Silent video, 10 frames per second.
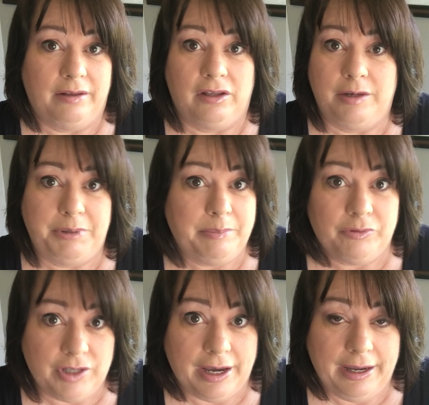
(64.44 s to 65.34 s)
A lot of people
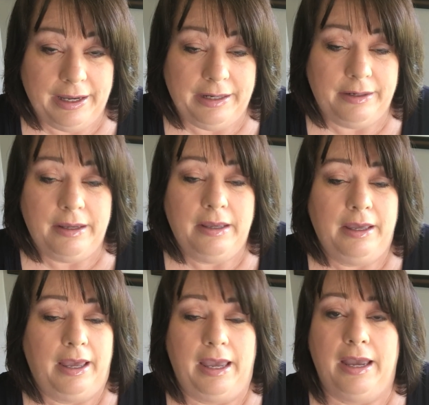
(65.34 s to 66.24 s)
died,
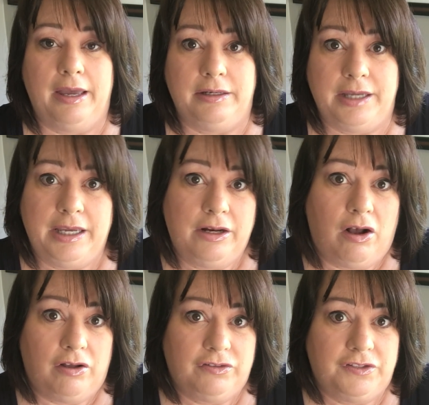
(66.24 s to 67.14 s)
and it
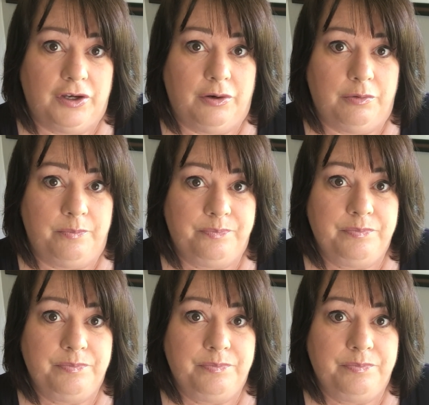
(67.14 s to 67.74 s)
also